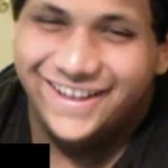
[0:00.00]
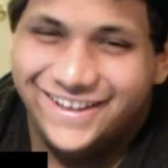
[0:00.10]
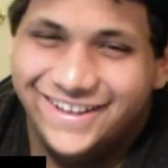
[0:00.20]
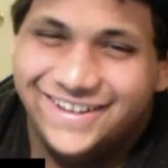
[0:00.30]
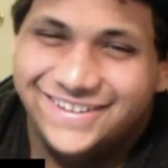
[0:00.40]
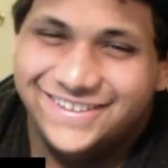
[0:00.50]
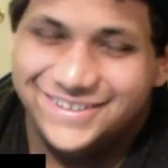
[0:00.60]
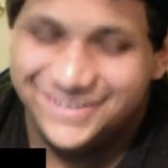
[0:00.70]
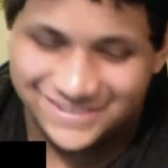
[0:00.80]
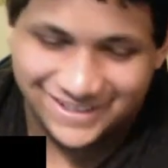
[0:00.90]
Dude, he's
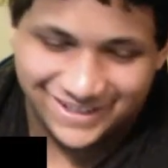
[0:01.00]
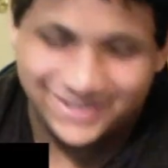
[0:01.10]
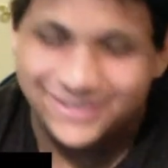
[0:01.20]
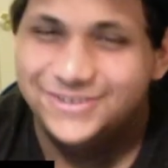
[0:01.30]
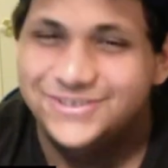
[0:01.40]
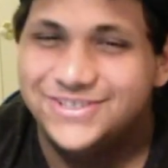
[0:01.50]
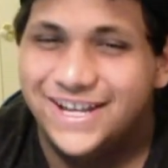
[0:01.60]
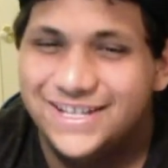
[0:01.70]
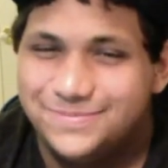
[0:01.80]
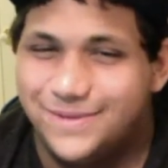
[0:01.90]
got a huge ice
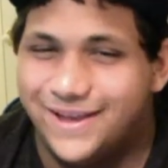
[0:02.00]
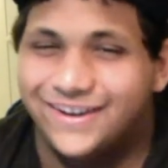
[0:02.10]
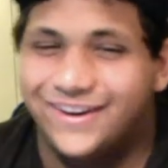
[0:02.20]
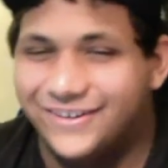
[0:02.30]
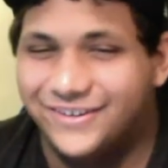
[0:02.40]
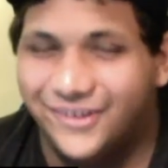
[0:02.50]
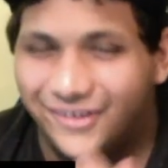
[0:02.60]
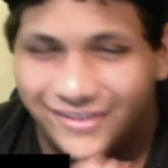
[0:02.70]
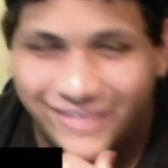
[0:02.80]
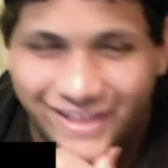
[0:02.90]
pack on
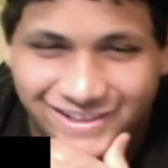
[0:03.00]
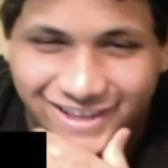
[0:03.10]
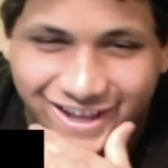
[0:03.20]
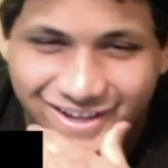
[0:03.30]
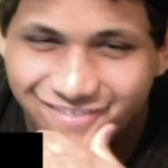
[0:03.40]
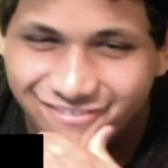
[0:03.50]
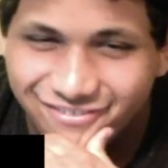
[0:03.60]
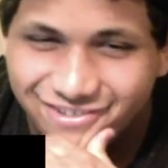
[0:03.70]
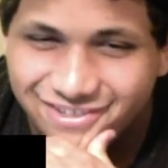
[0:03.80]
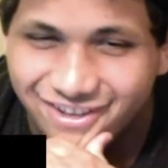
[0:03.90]
that line of
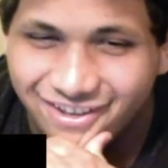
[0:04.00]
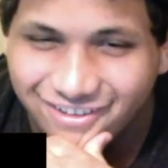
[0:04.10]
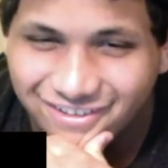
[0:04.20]
salt.